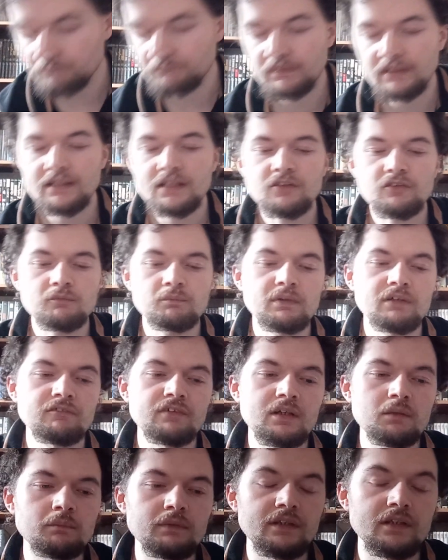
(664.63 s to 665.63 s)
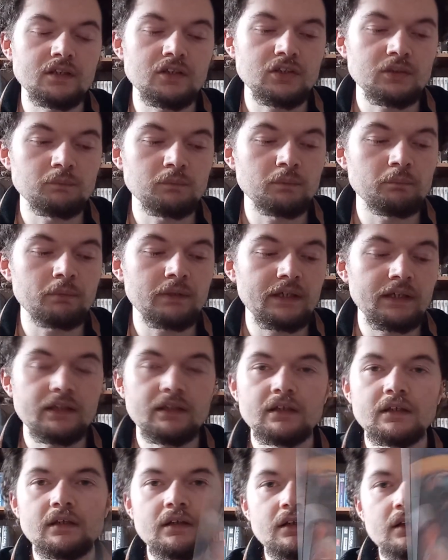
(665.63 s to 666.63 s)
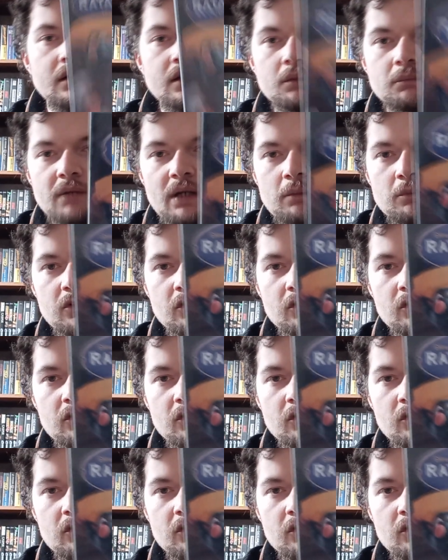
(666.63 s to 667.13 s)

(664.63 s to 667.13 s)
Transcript: my last big recommendation would be, perhaps